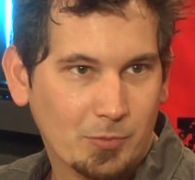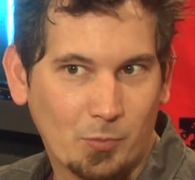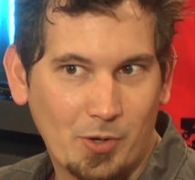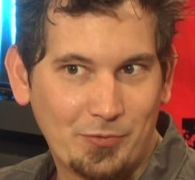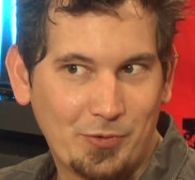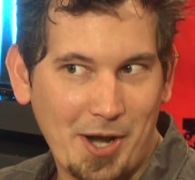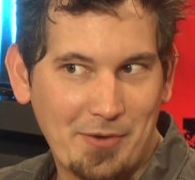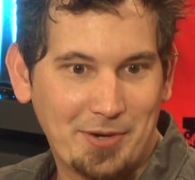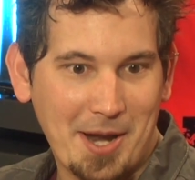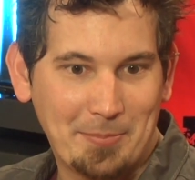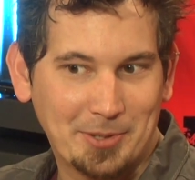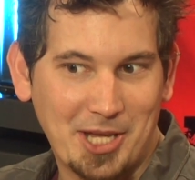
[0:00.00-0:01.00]
One for
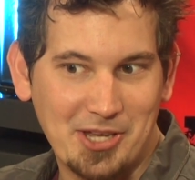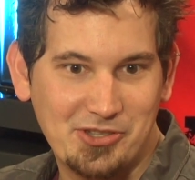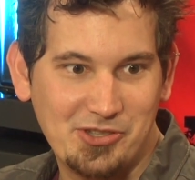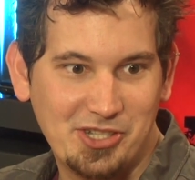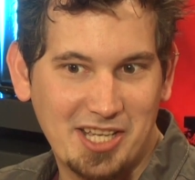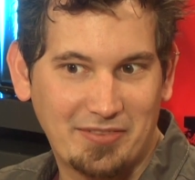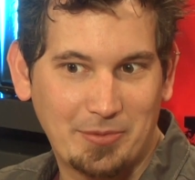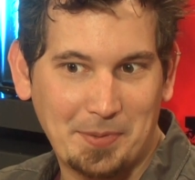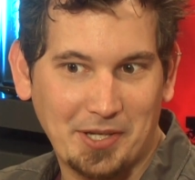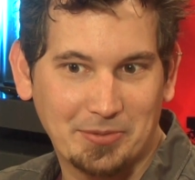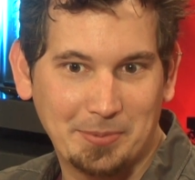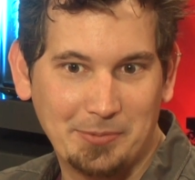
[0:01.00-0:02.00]
every application you could ever
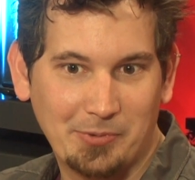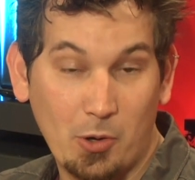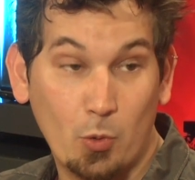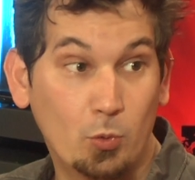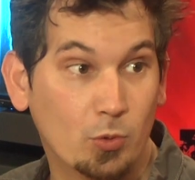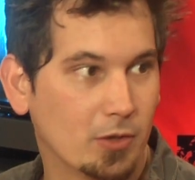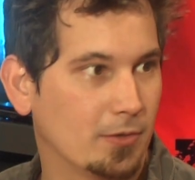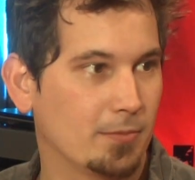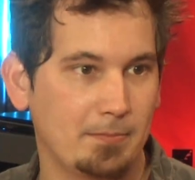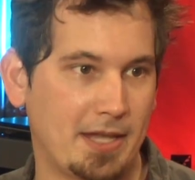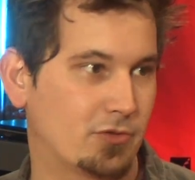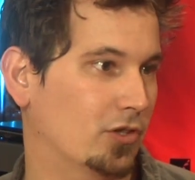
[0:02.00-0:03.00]
possibly run. Ooh,
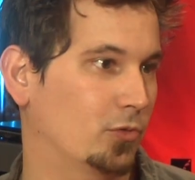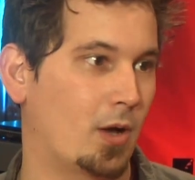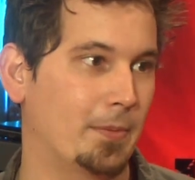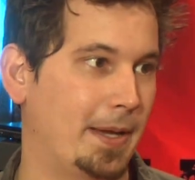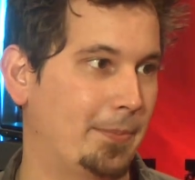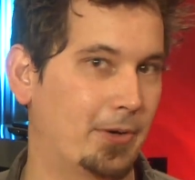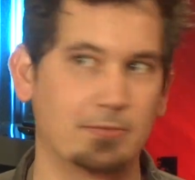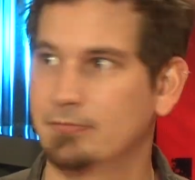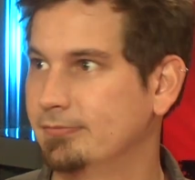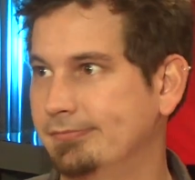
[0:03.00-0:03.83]
Matrix wallpaper.